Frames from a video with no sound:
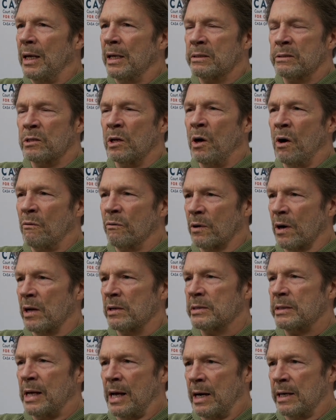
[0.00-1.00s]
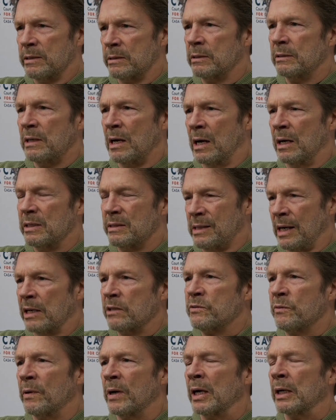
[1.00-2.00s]
an overall
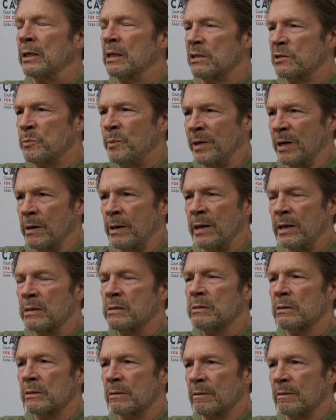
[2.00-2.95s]
satisfying experience.